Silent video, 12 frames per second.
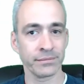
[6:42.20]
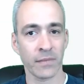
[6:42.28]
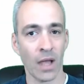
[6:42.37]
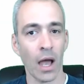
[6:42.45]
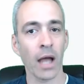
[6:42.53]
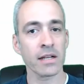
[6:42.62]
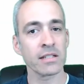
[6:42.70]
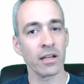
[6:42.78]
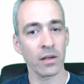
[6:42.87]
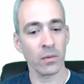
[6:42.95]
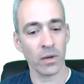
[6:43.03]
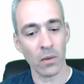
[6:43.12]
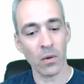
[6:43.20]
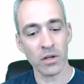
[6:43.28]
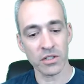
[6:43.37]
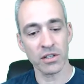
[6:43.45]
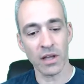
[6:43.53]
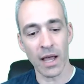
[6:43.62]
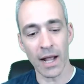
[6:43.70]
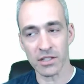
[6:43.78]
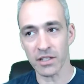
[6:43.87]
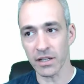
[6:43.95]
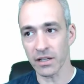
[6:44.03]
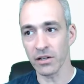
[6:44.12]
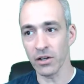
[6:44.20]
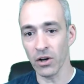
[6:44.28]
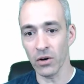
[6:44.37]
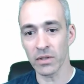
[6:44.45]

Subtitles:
I'm going to tell you what I want you to actually know.